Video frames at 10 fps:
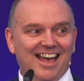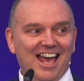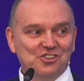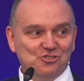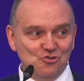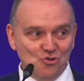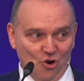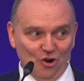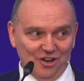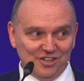It's
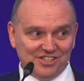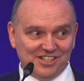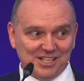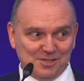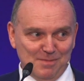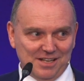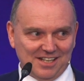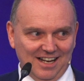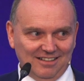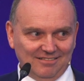Nora's that's
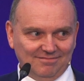missing.